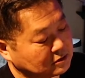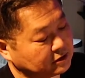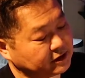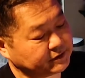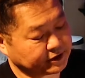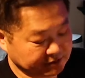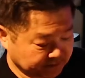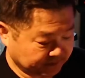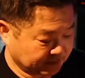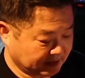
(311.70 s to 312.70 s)
Oh, there we go.
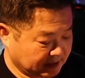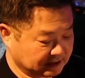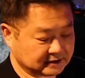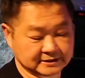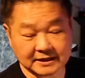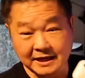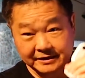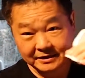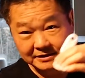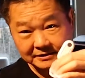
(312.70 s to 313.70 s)

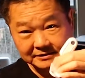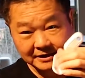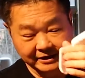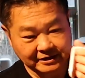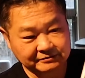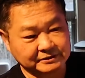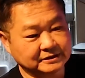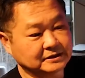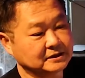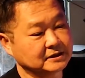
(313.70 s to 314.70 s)
Slide
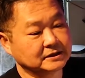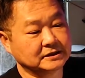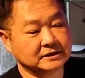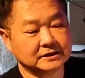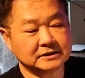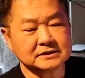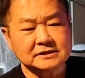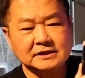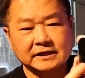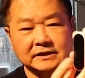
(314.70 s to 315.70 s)
out. And this
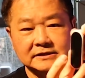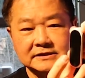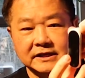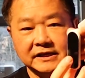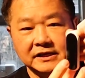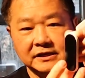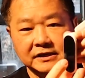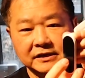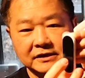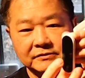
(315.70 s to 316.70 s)
is like a
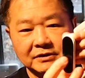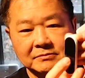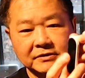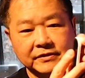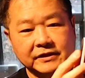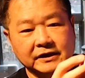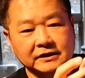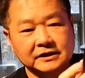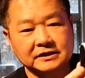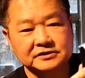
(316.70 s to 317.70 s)
sticky rubber
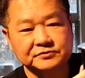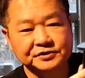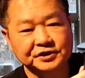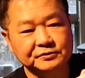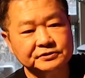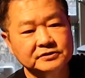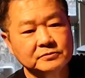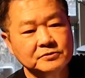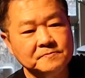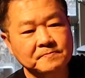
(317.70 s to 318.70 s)
thing. It's
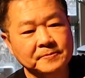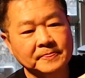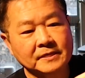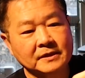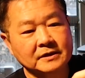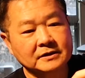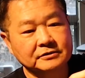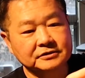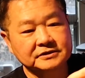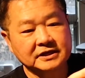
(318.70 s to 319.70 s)
reusable.
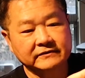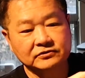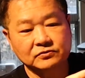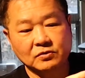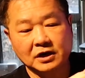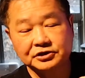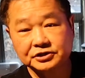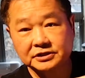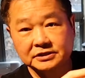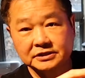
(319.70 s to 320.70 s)
You just have to
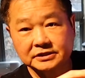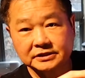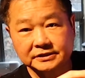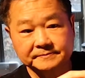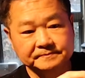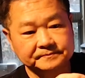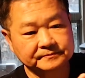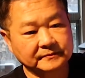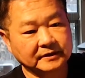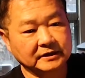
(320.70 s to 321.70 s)
wash it,
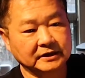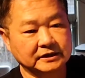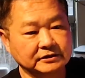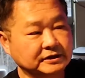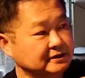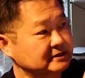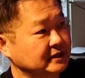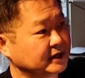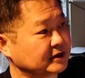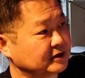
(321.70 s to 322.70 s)
and you can
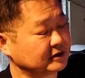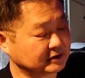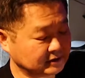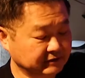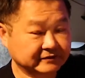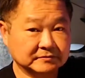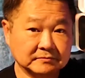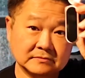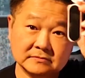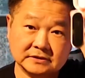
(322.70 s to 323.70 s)
stick it on
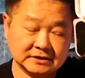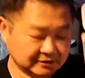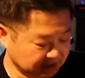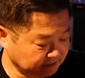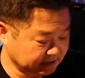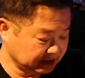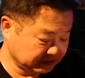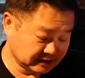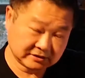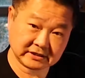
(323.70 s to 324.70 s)
different material, and then
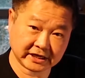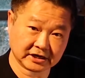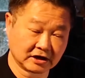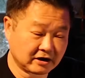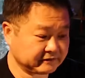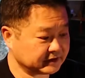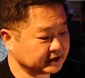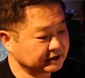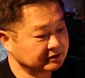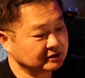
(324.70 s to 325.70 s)
you can take it off and
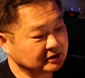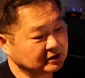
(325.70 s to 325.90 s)
then